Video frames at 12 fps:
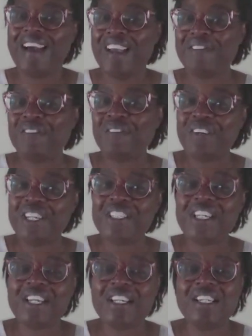I have a free
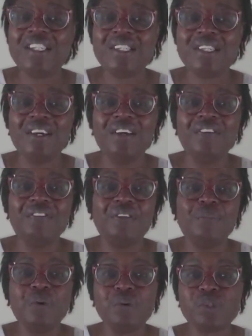checklist of
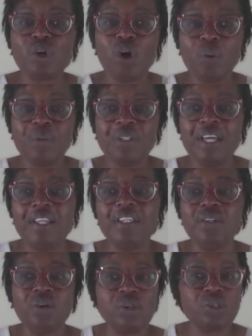the most common and
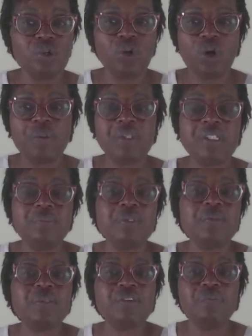the not so common
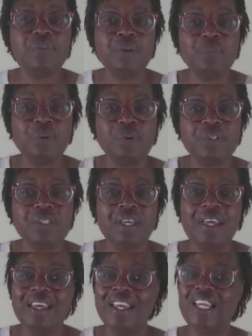symptoms of menopause.
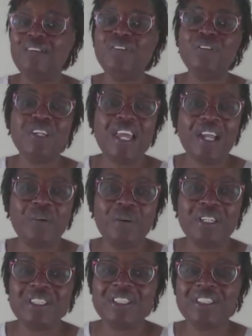If you'd like
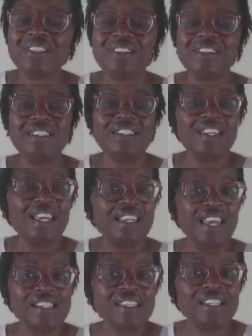one, just say
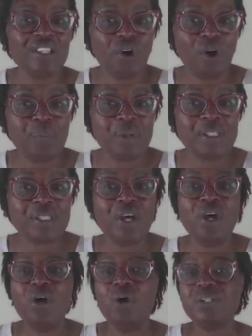yes in the comments
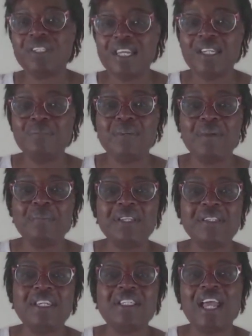or send me a
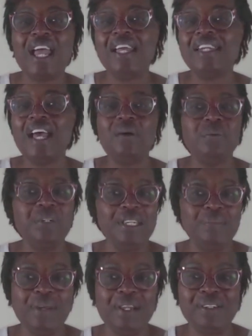message and I will
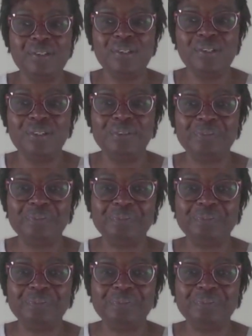email it to you.